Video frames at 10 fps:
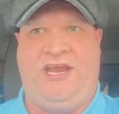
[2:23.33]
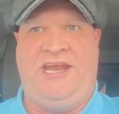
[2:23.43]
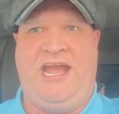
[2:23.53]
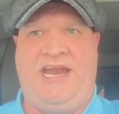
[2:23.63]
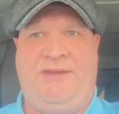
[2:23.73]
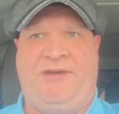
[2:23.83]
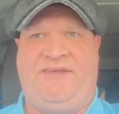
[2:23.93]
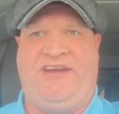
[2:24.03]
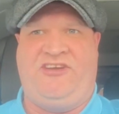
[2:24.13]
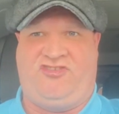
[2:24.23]
in any one
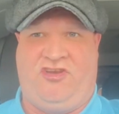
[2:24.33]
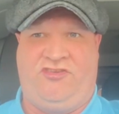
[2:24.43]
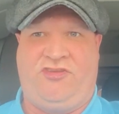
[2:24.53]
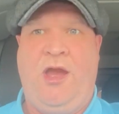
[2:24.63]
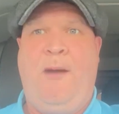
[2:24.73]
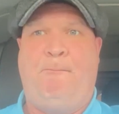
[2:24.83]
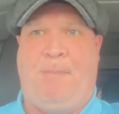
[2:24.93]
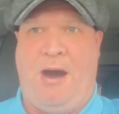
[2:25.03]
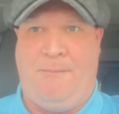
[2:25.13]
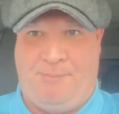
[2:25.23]
of our shots,
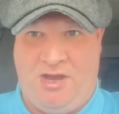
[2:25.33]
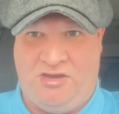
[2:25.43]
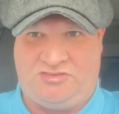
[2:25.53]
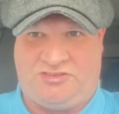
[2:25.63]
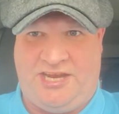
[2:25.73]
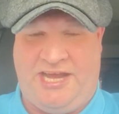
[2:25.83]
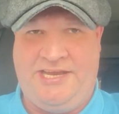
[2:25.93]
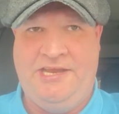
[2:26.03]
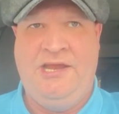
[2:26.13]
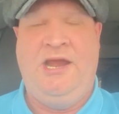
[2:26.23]
bar Burke's
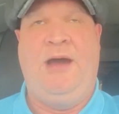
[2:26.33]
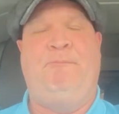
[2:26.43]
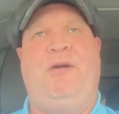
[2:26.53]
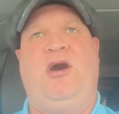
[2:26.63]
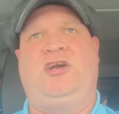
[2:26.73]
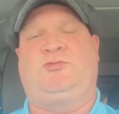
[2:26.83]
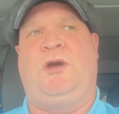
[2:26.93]
today. And Burke's